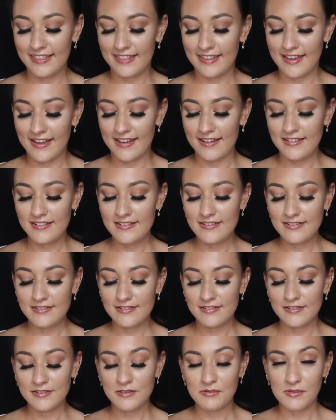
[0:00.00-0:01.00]
Then
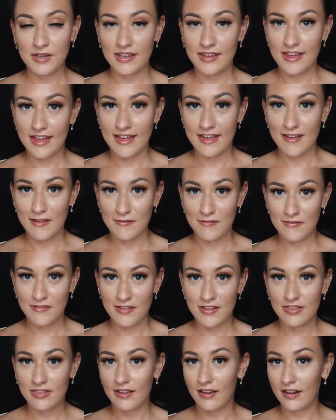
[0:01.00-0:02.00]
we have
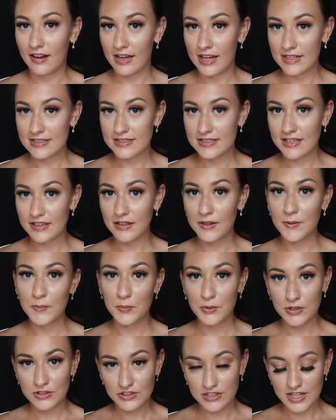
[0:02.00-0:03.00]
the classic
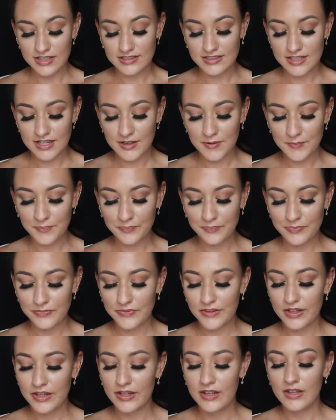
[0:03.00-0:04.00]
bruschetta
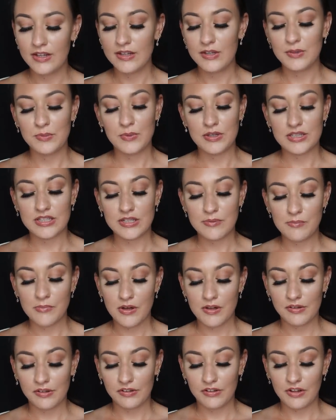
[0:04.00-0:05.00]
with
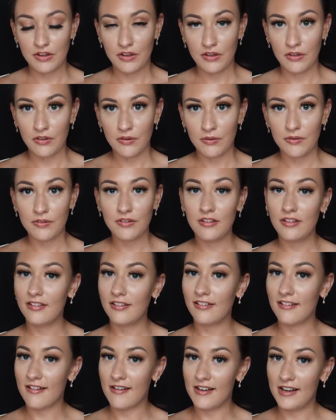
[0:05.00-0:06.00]
tomato,
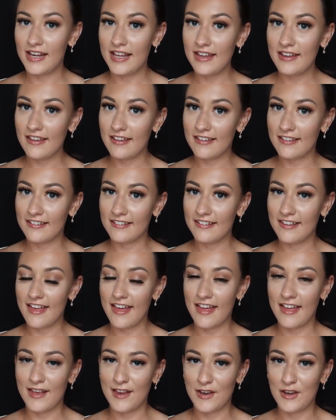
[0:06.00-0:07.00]
garlic,
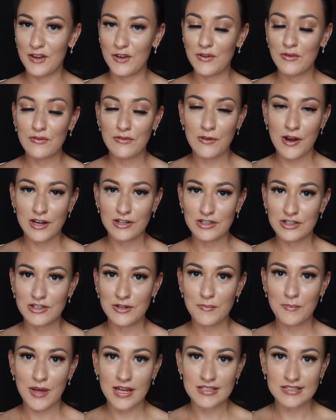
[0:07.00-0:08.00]
and fresh
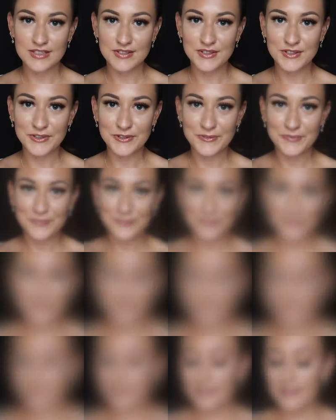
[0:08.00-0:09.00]

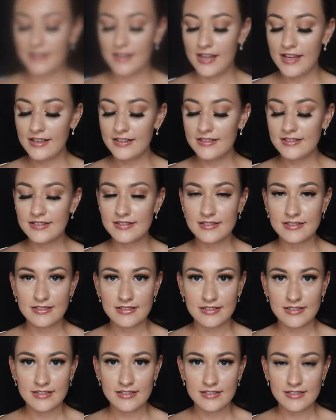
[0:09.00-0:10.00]
basil.
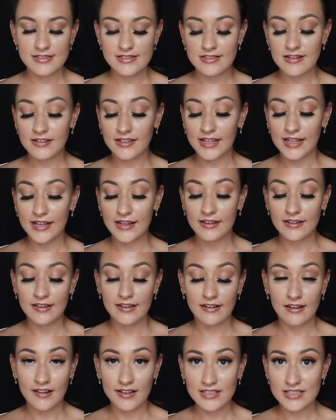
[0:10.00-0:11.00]
Next, slightly
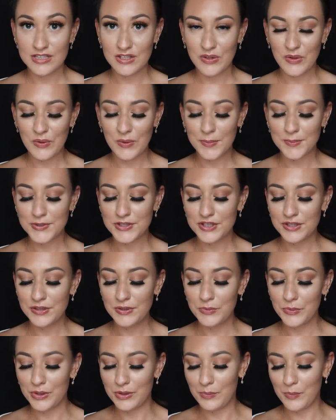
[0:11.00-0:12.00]
lighter
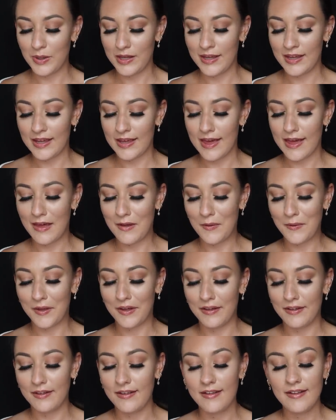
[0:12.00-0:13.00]
option would be our